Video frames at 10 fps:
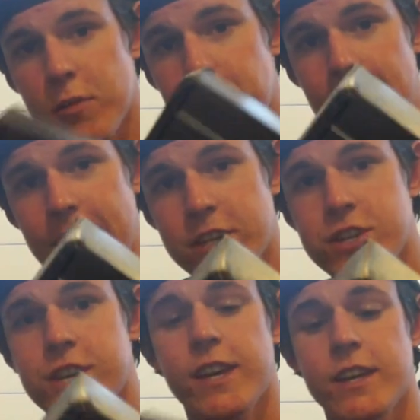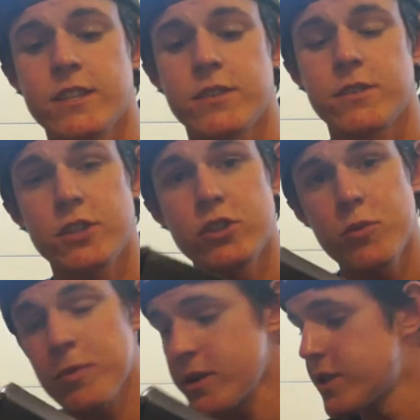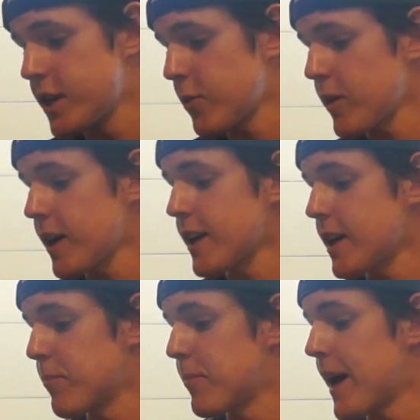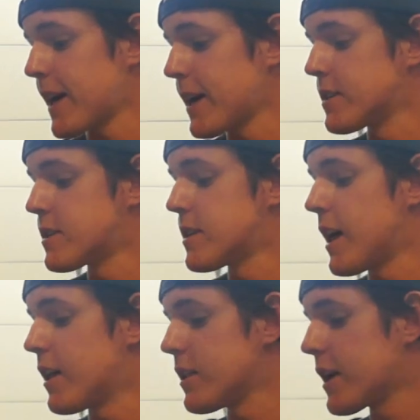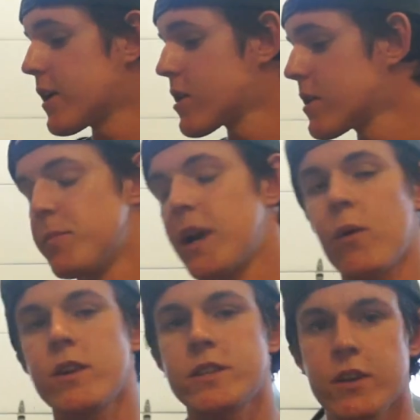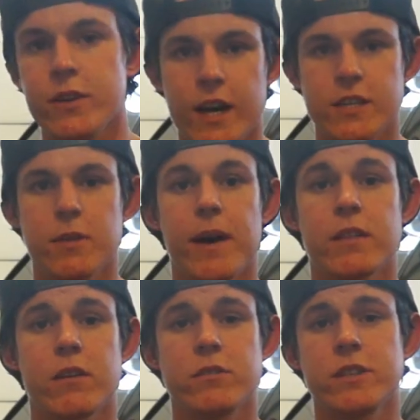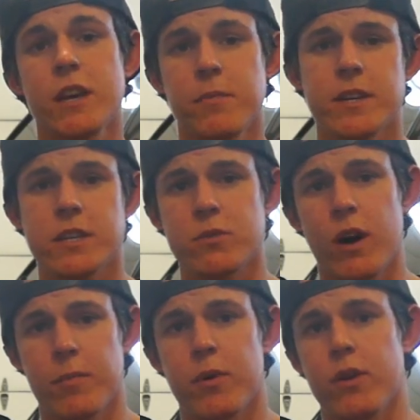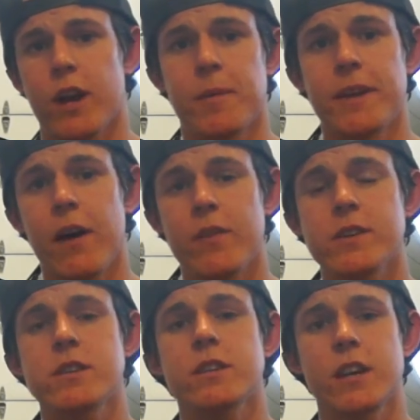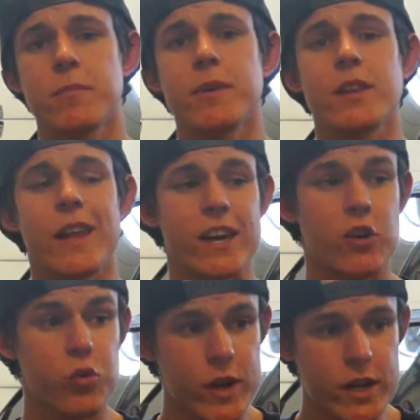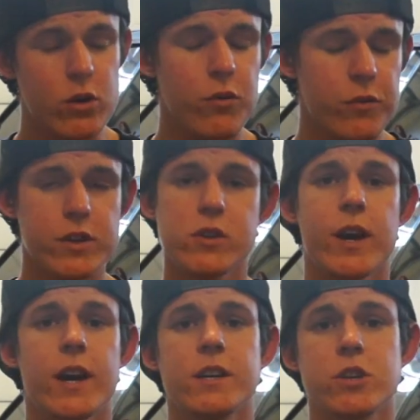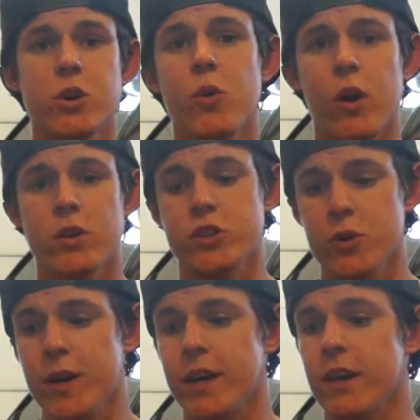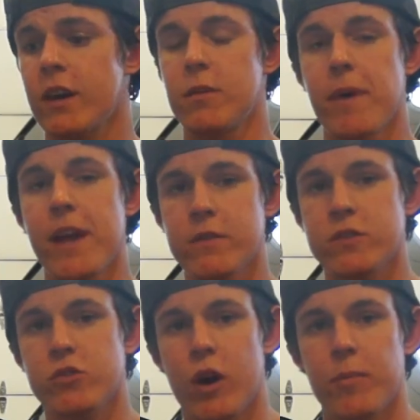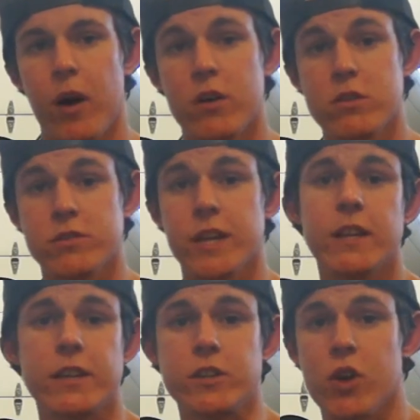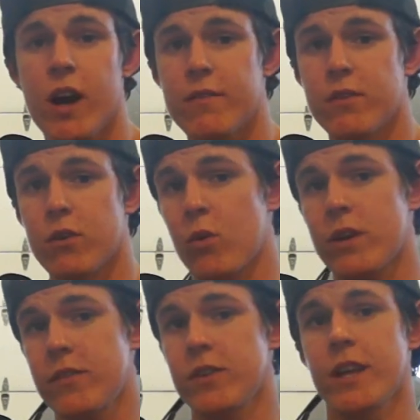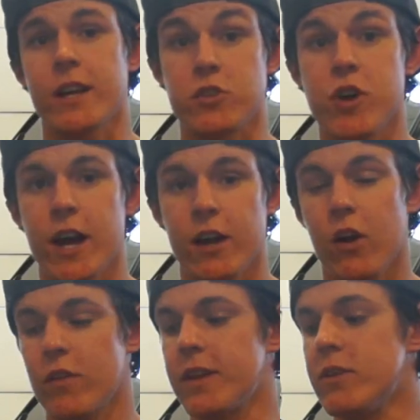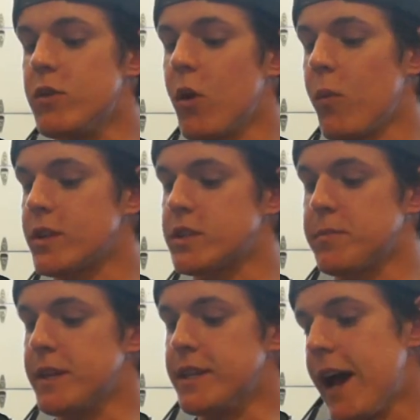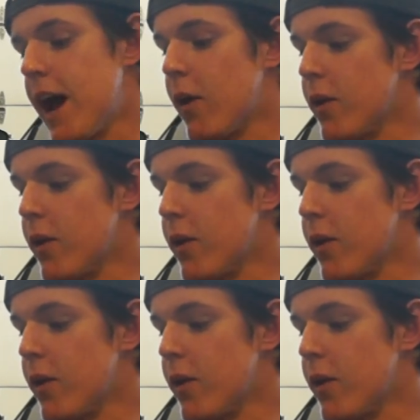their packaging is super sick. We're going to get back into that later, but I want to tell you guys about their Dme Swap Program. And now this is going to be like critical for you guys who are doing the manual swap on your daily driver, or even like a track car that you don't want to be down.